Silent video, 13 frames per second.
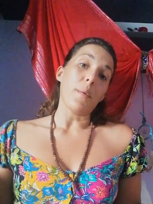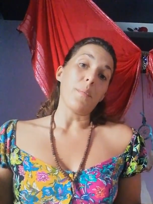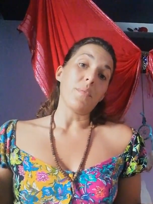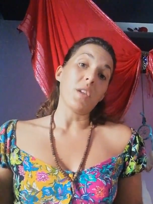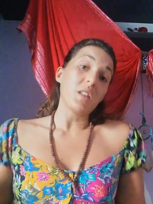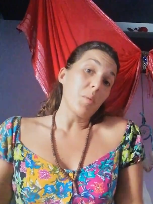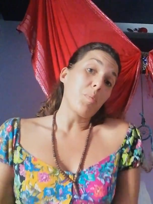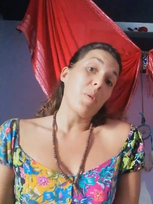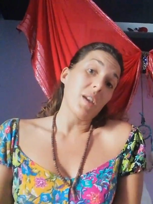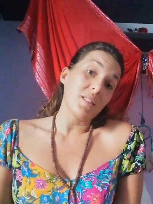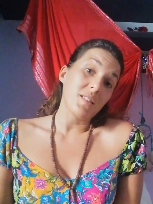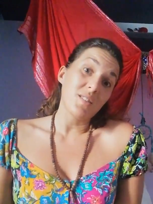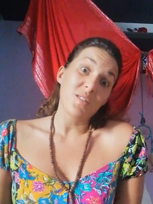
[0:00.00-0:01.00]
in the
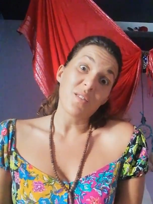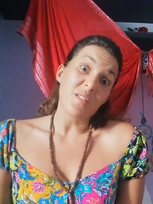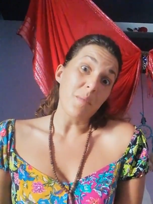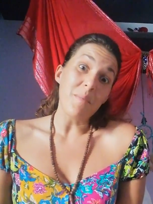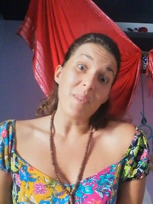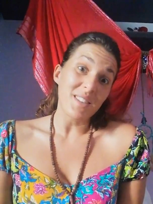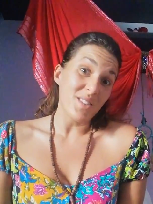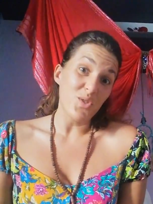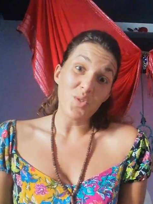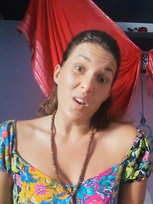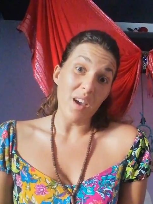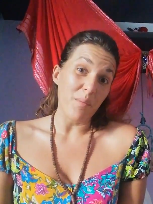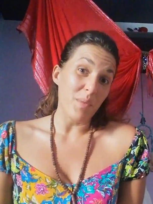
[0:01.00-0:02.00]
presence of an amazing
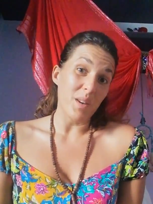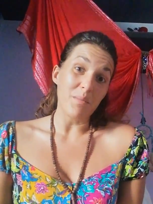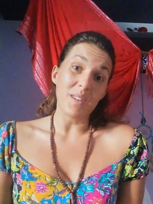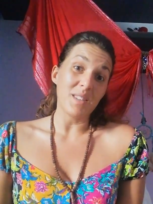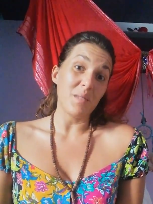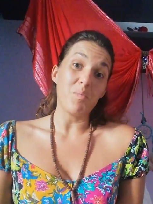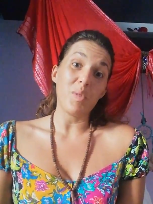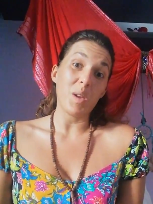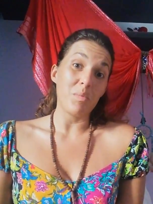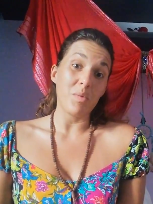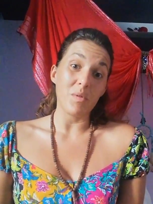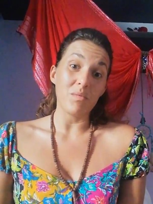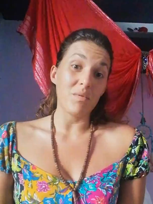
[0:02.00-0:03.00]
tribe and amazing
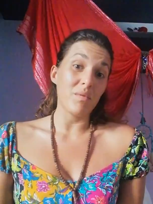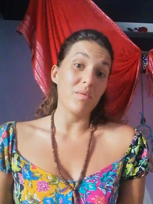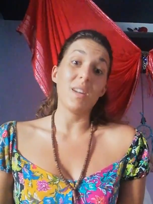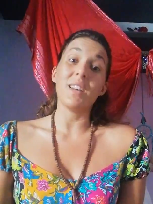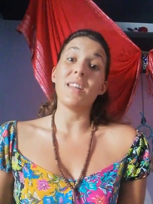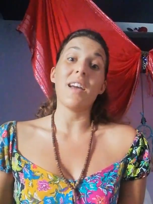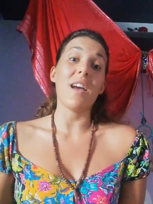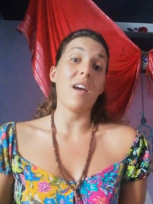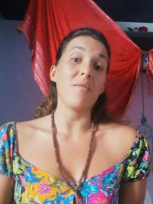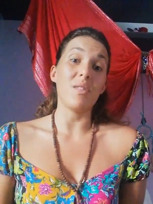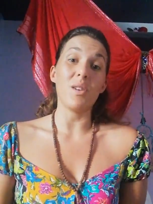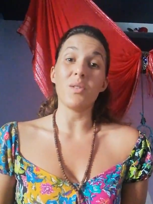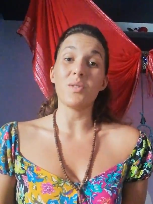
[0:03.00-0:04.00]
people. We really
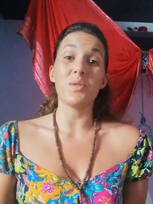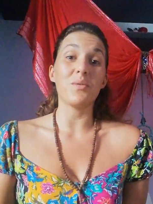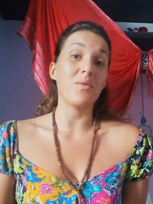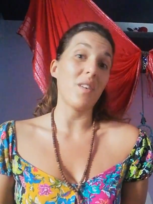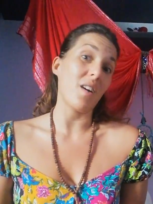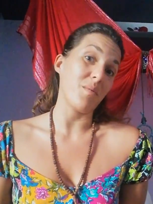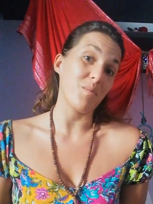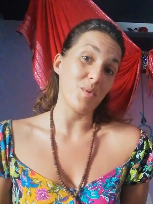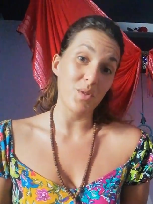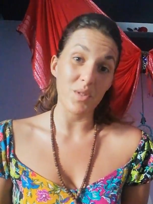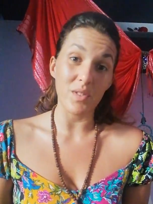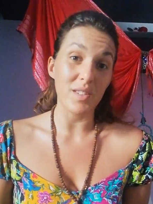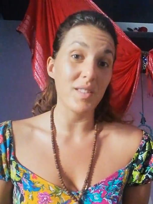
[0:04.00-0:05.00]
have a lot of fun
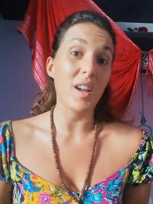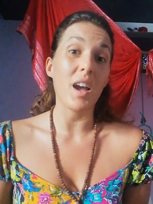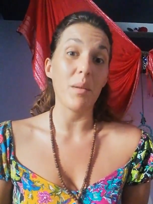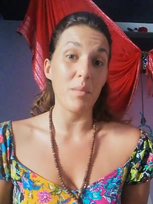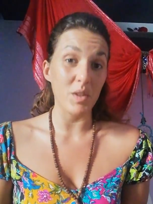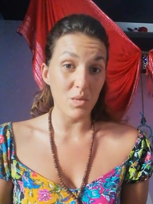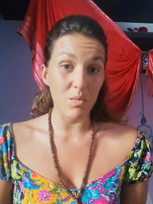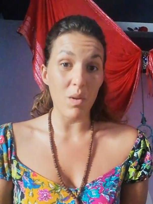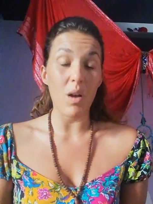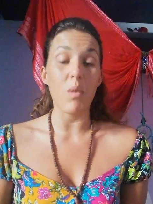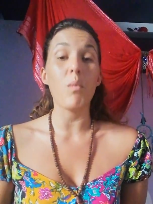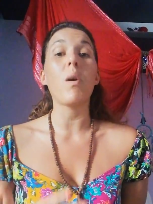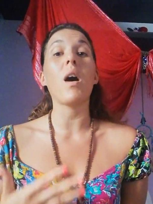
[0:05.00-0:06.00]
most of the time as
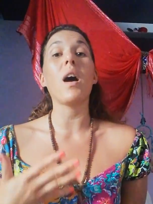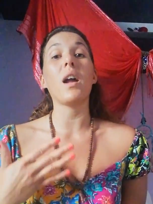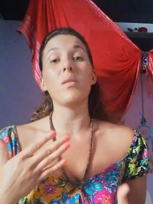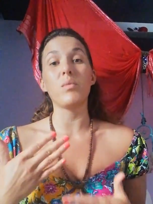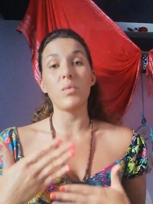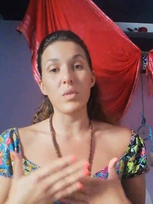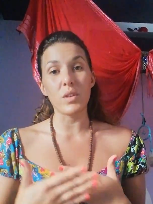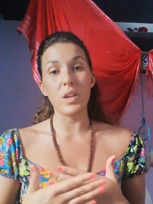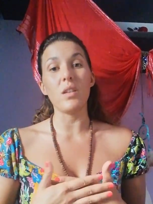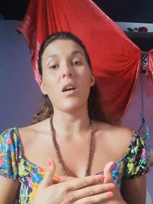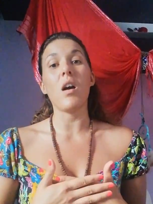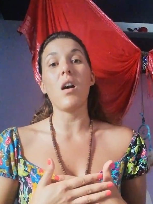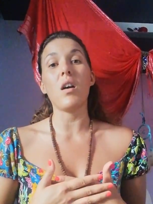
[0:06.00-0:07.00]
well, while
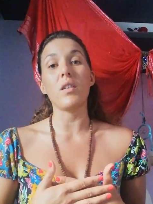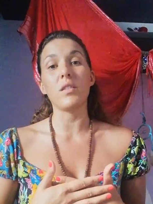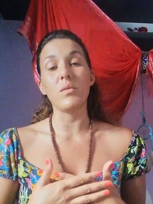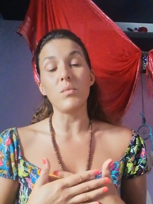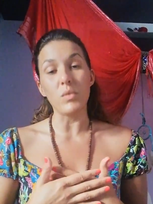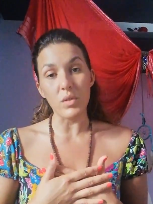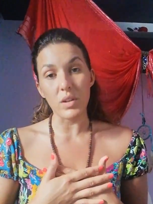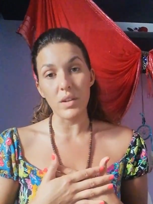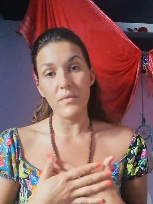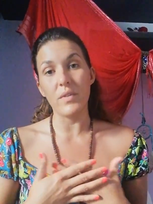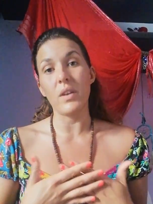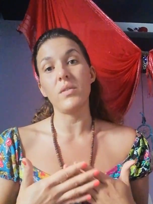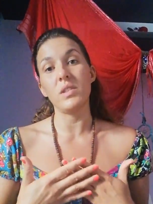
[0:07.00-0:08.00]
working hard and working
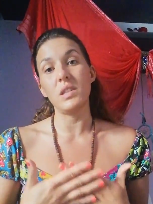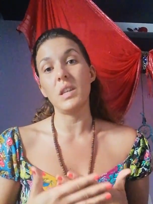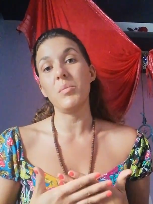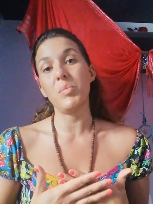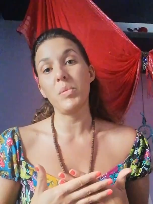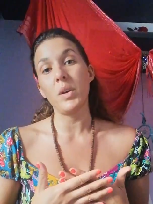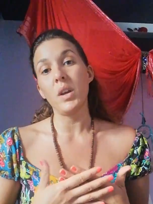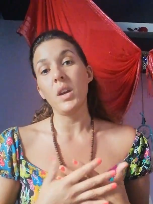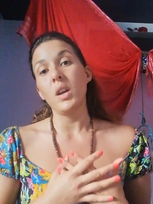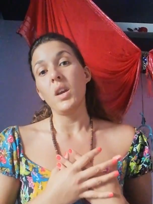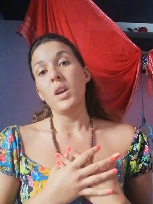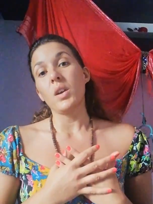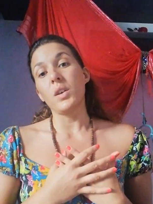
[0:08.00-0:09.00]
very deep,
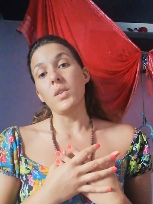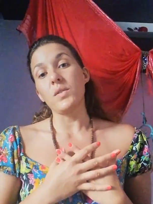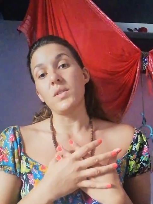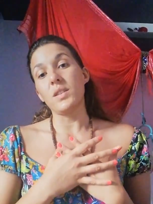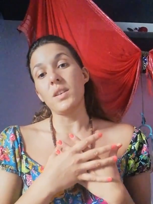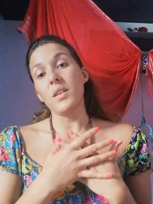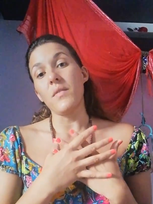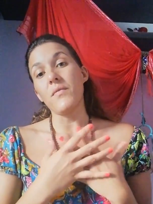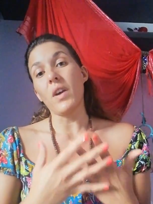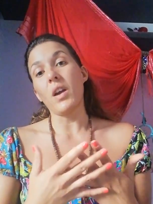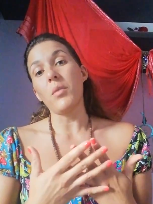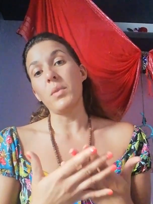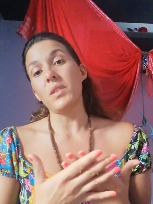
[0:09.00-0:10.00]
because the
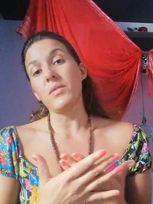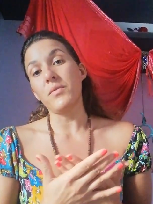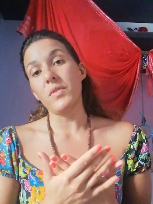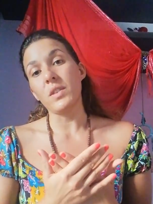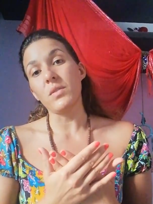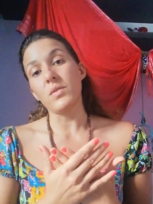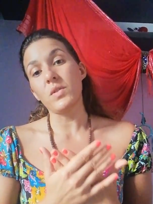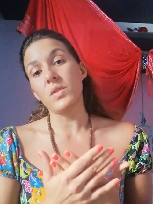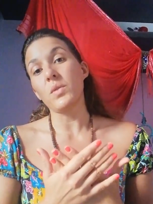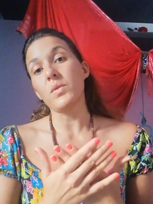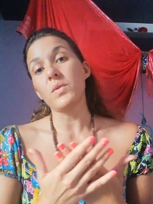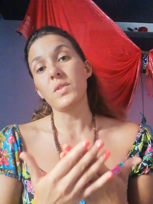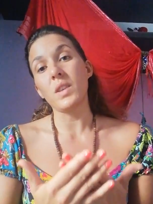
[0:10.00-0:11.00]
environment feels
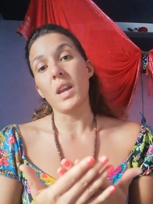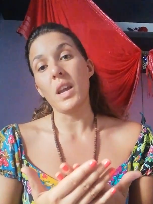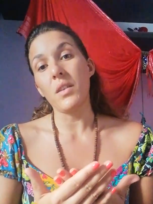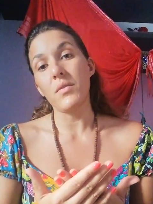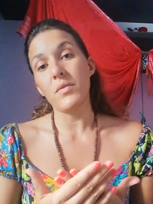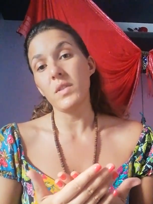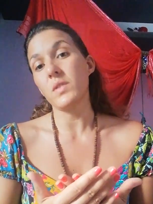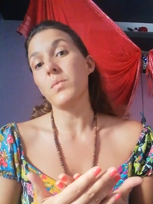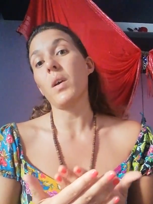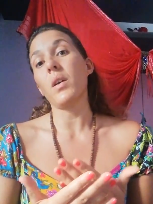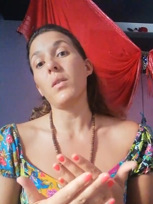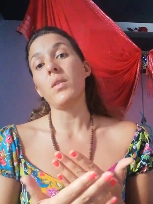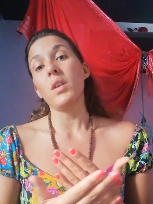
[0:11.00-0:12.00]
so safe as
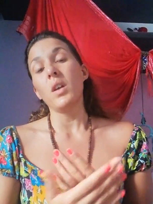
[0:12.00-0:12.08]
well.